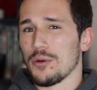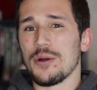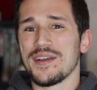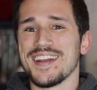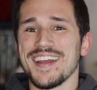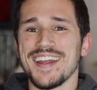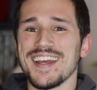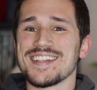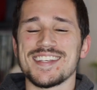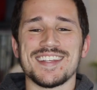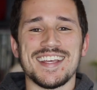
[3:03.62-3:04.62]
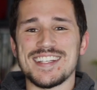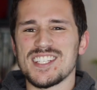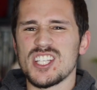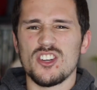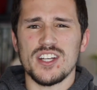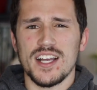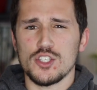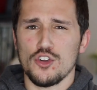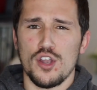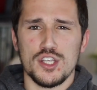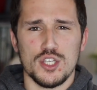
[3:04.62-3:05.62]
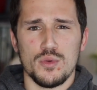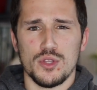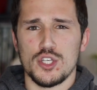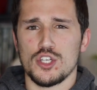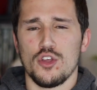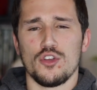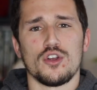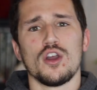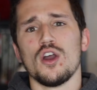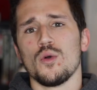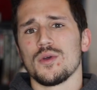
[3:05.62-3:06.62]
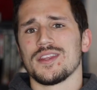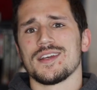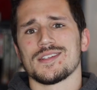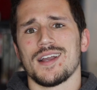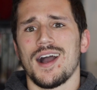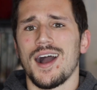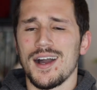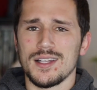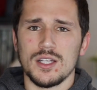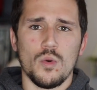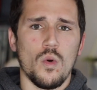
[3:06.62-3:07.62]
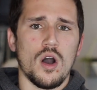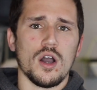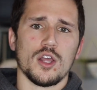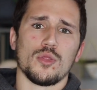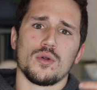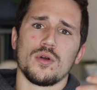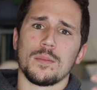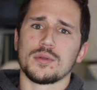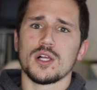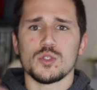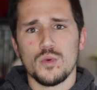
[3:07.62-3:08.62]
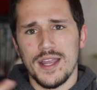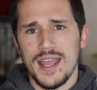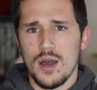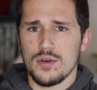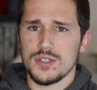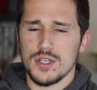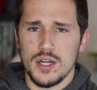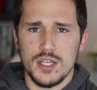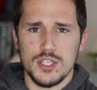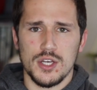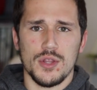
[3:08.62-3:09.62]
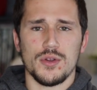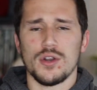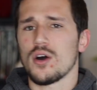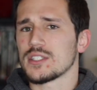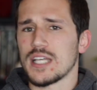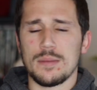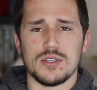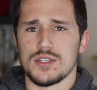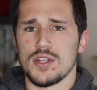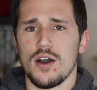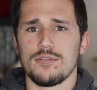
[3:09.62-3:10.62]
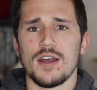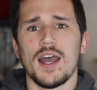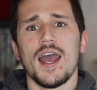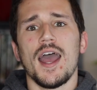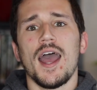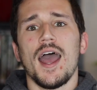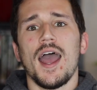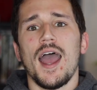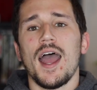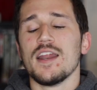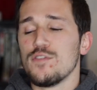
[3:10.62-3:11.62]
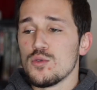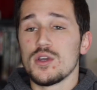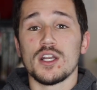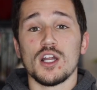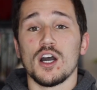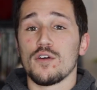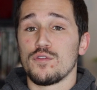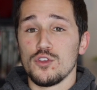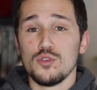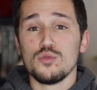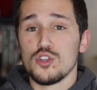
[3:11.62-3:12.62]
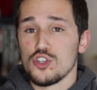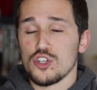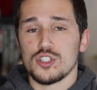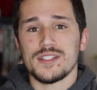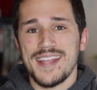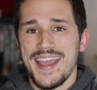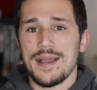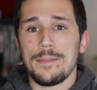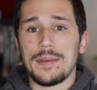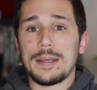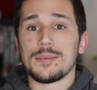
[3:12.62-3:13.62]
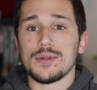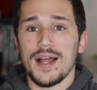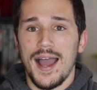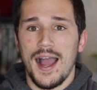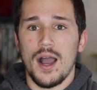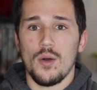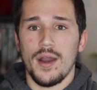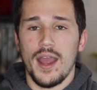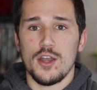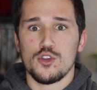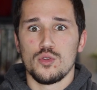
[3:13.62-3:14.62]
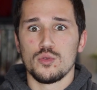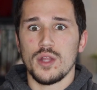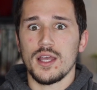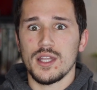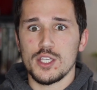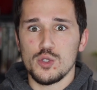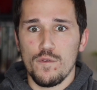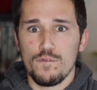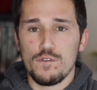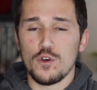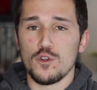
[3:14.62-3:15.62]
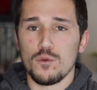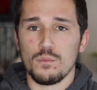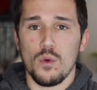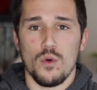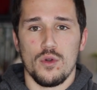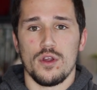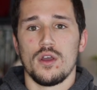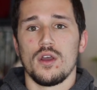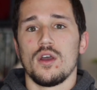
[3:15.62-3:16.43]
broken it gets, they can synergize crazy with each other with things like island walk and throwing plus one counters on each other and all types of stuff. And if you get enough, you can just take people out, and Tulane lets you fill your board